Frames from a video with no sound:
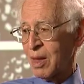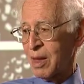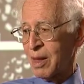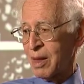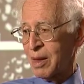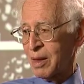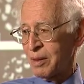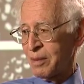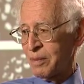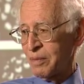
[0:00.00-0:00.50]

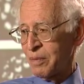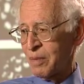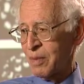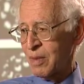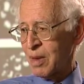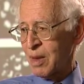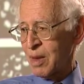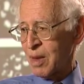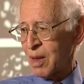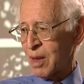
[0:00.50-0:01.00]
Um,
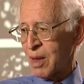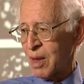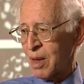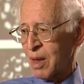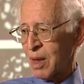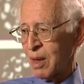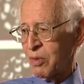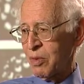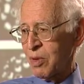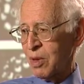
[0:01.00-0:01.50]

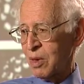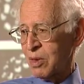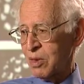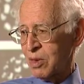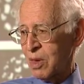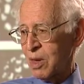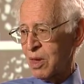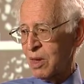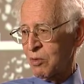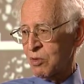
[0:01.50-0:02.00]
I think
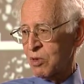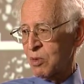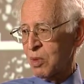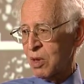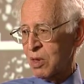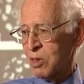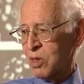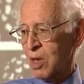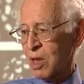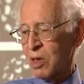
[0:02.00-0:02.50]
Sydney was a
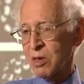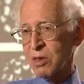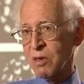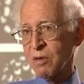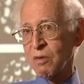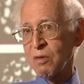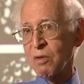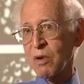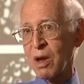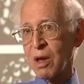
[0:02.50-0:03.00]
bit jealous
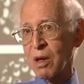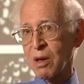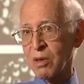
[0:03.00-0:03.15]
of Greg,